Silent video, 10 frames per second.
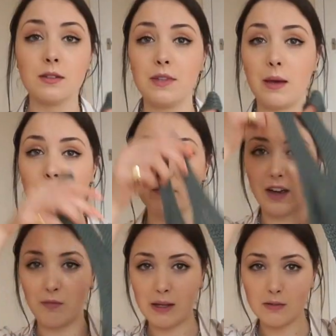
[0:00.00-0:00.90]
Yeah,
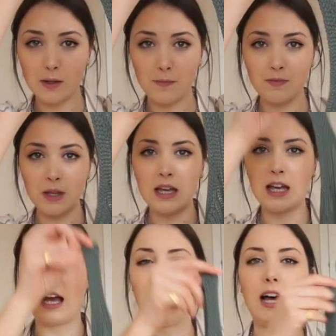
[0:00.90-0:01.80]
£5.
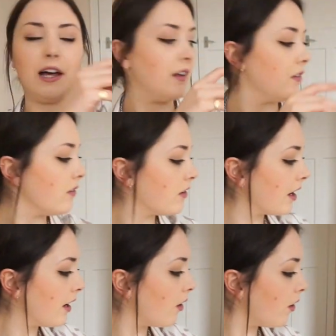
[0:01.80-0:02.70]
And
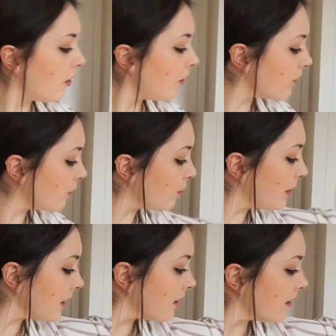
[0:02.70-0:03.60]
I also
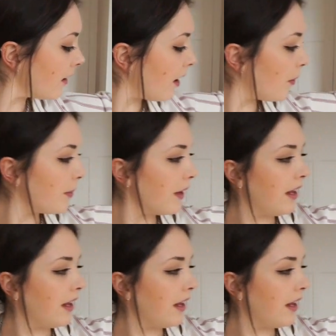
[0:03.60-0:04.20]
picked it up